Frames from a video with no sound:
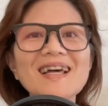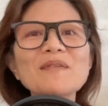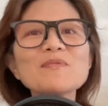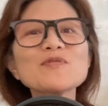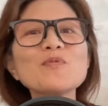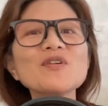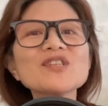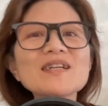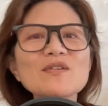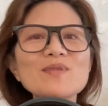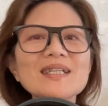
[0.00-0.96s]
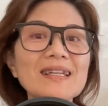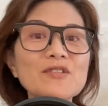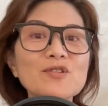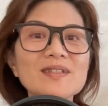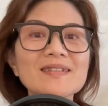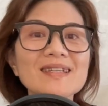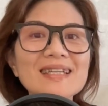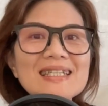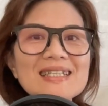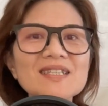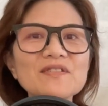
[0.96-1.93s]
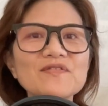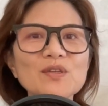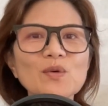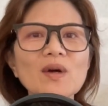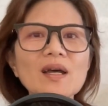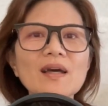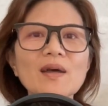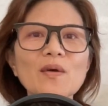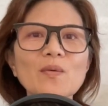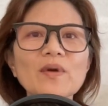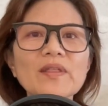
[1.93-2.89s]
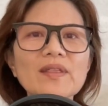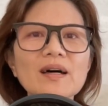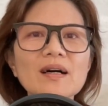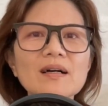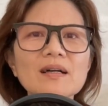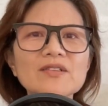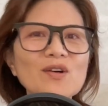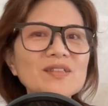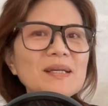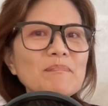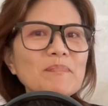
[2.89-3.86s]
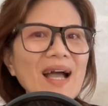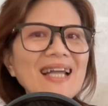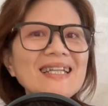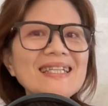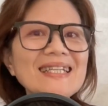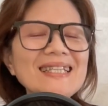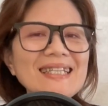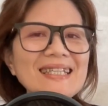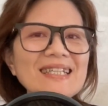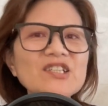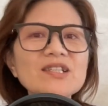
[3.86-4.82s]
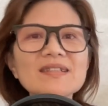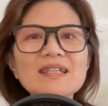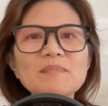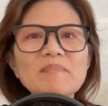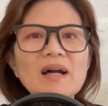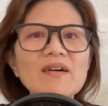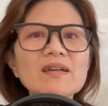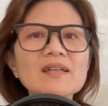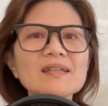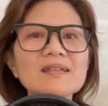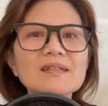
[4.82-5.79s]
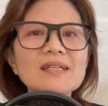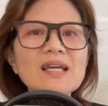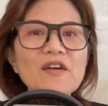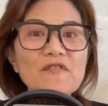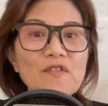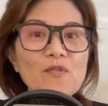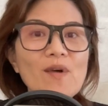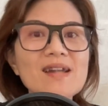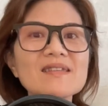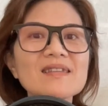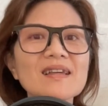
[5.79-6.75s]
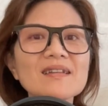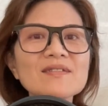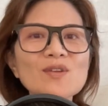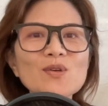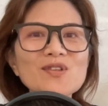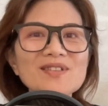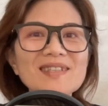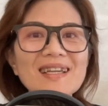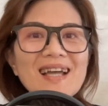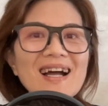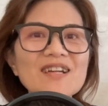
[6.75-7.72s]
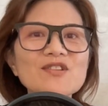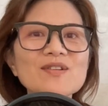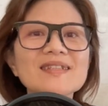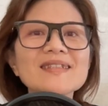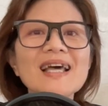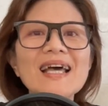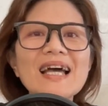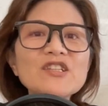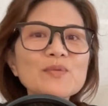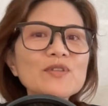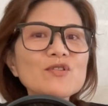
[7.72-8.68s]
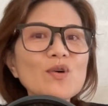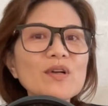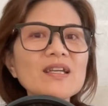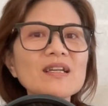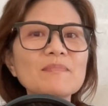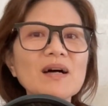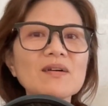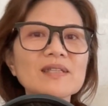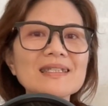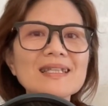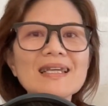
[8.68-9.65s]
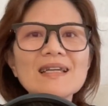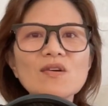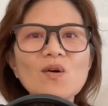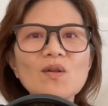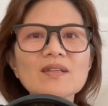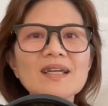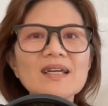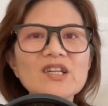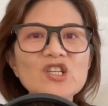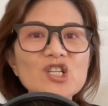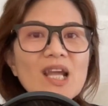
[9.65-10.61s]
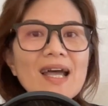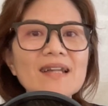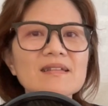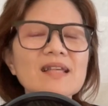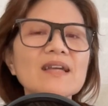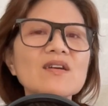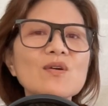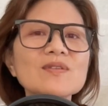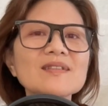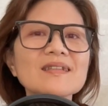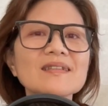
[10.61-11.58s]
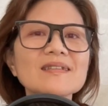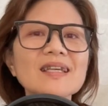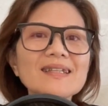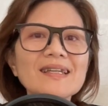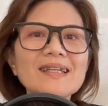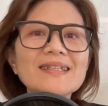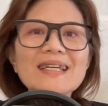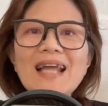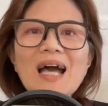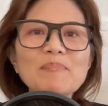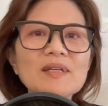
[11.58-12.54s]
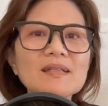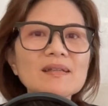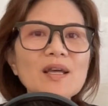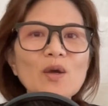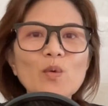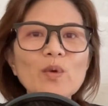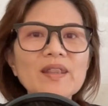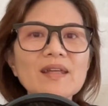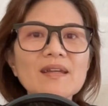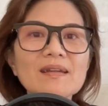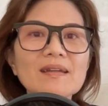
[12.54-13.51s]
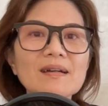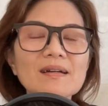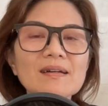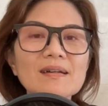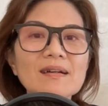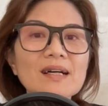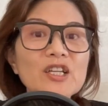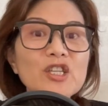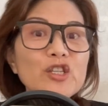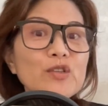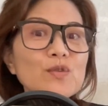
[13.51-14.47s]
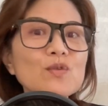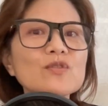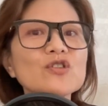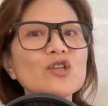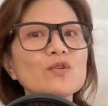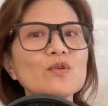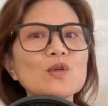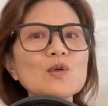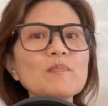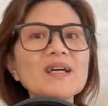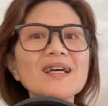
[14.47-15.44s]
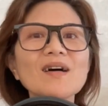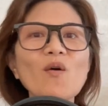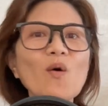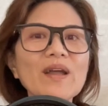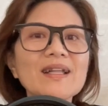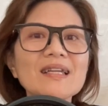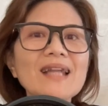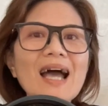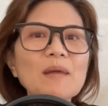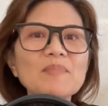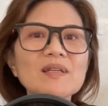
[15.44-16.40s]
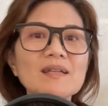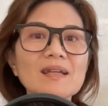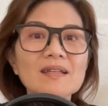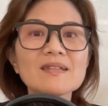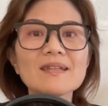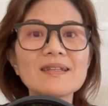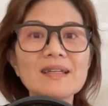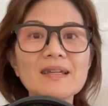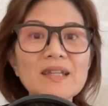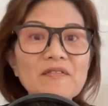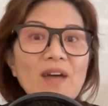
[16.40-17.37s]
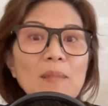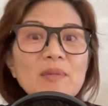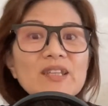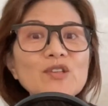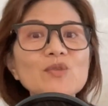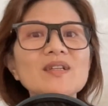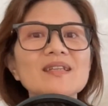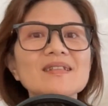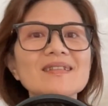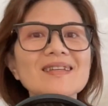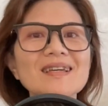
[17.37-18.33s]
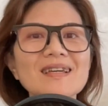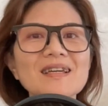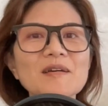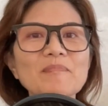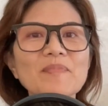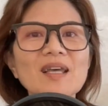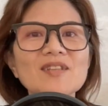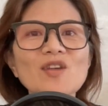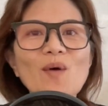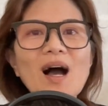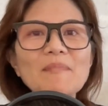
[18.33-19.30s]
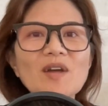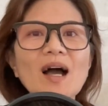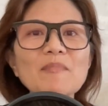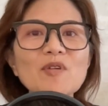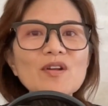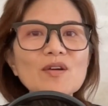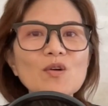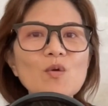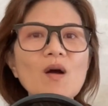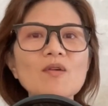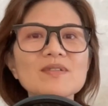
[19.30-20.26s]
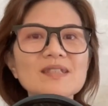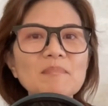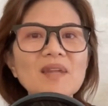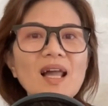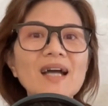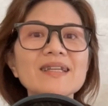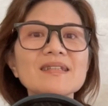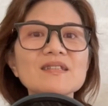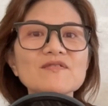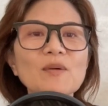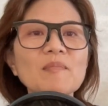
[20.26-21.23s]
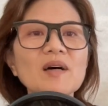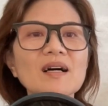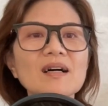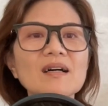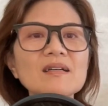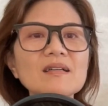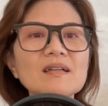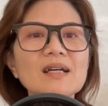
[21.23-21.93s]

I was watching a really interesting interview with Dr. Bandy Lee. She's an American forensic and social psychiatrist, and she was talking about this thing called shared psychosis. It can happen within a huge group, or it can happen in a family unit. So I'm going to quote some lines from her.